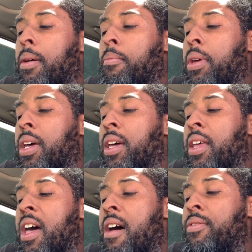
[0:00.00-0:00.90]
Men
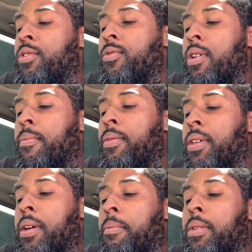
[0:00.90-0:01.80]
have stripped
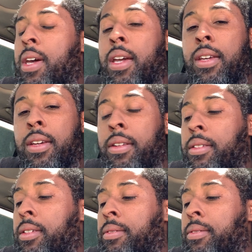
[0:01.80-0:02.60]
them naked,